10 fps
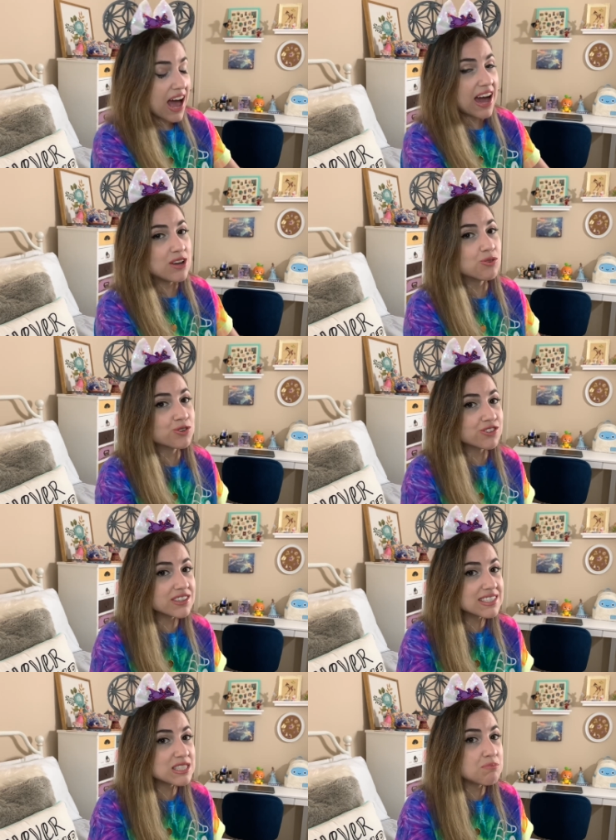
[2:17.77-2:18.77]
I ordered
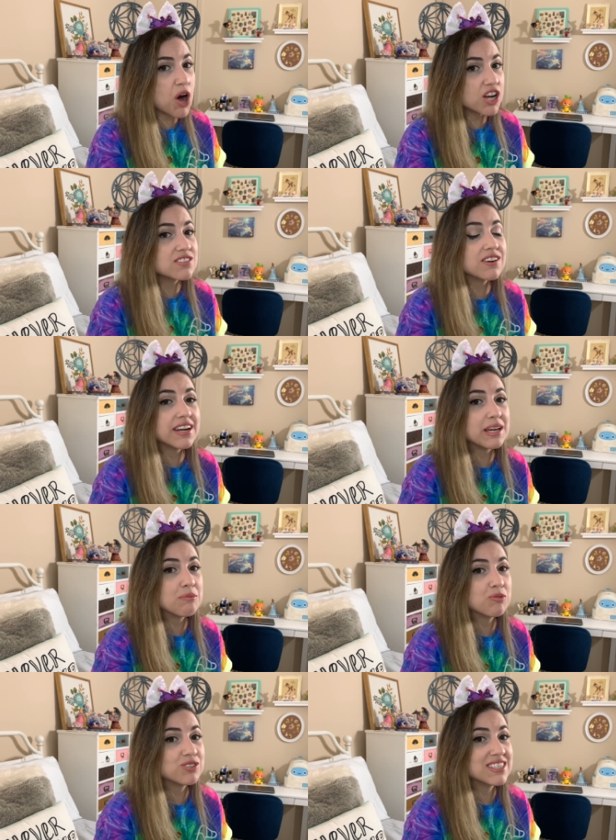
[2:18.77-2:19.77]
this box on
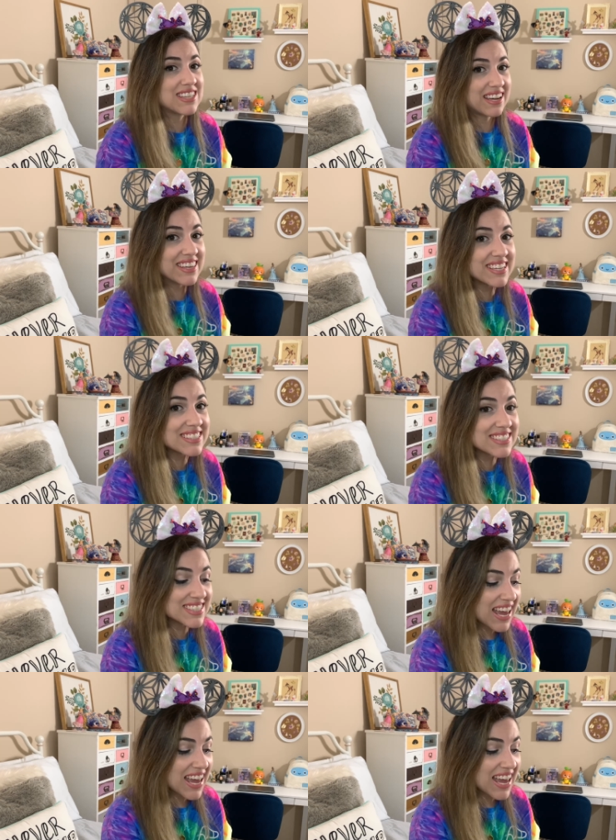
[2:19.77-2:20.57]
April 2nd